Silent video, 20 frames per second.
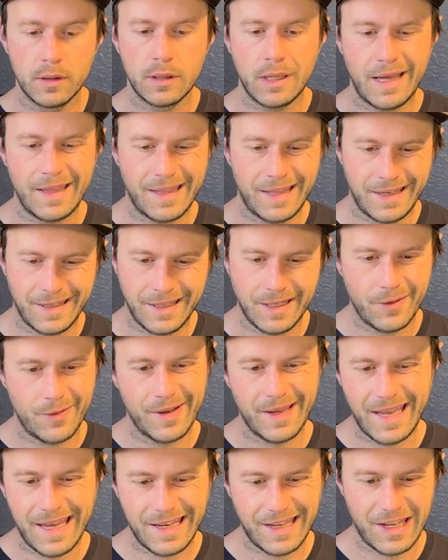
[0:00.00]
And then,
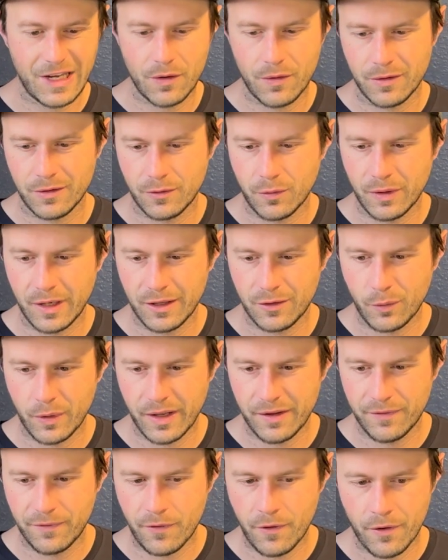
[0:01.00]
again, here in
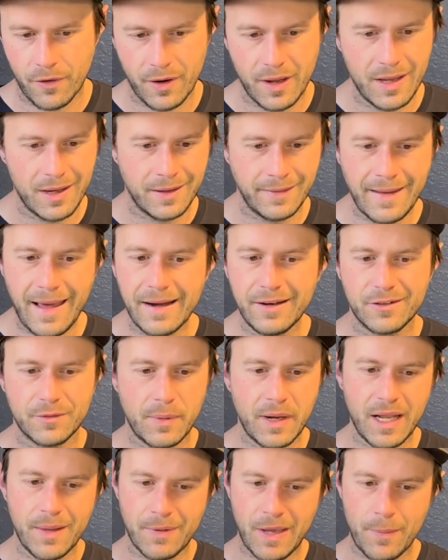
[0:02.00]
2024, not as
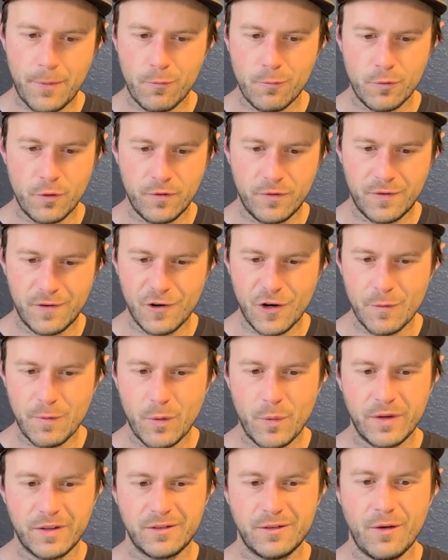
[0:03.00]
many people moved here, but
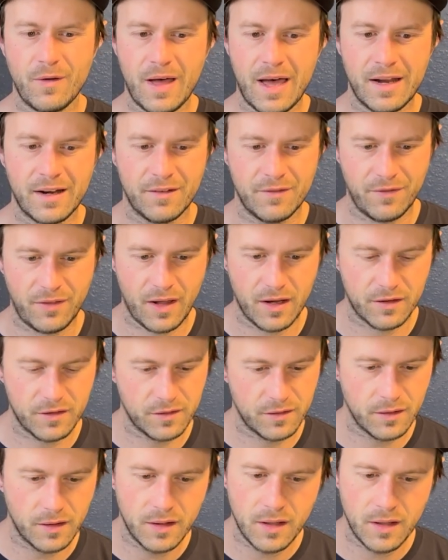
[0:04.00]
we still had influx.